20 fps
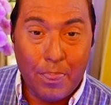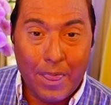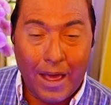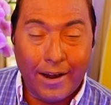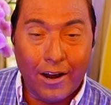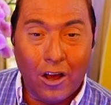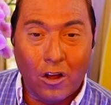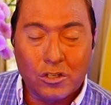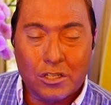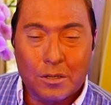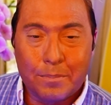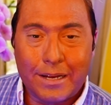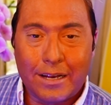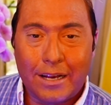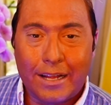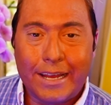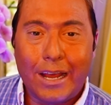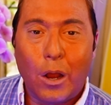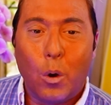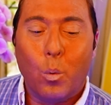And then
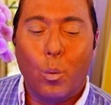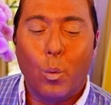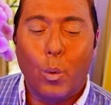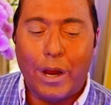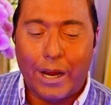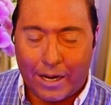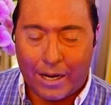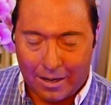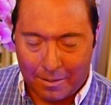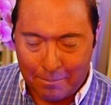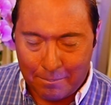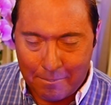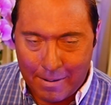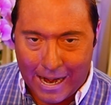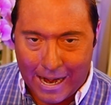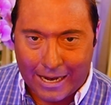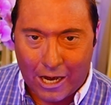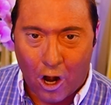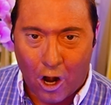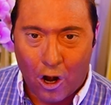ultimately, we
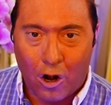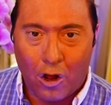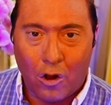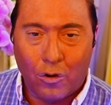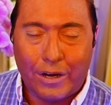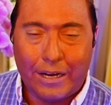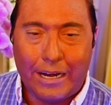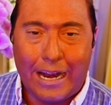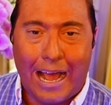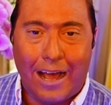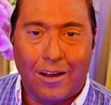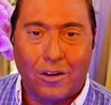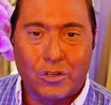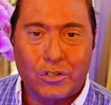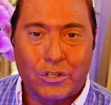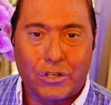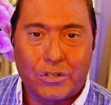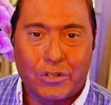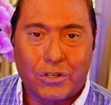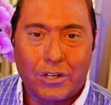can make our own
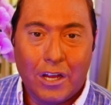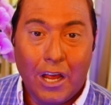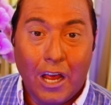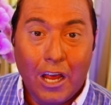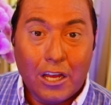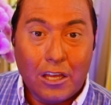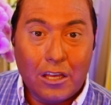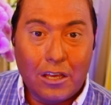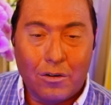analysis.